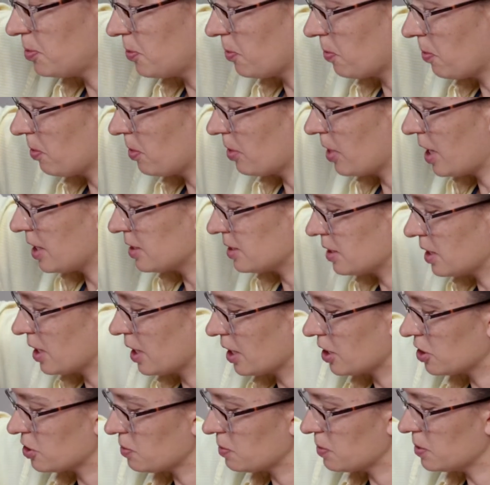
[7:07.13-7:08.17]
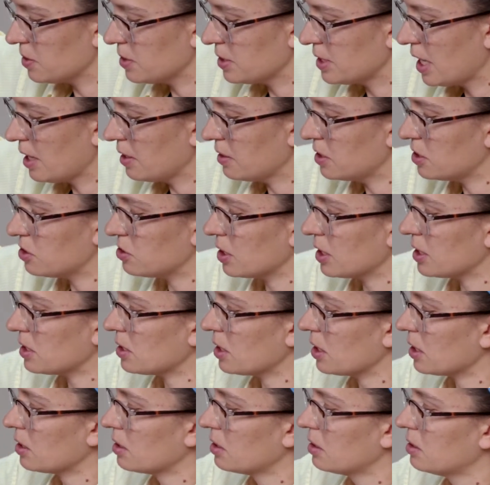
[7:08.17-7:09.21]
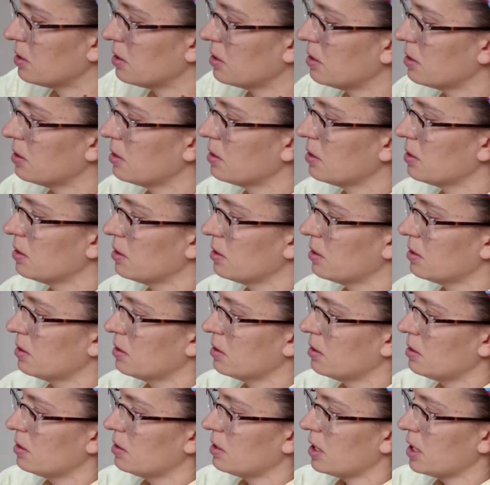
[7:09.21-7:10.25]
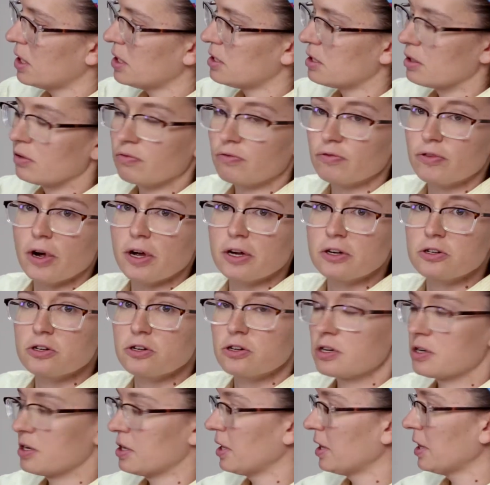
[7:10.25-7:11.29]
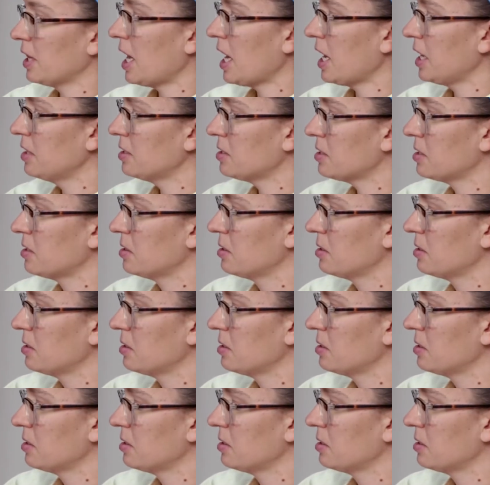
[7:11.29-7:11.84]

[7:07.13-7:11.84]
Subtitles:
or as an actual salad dressing. Nice and fresh and light,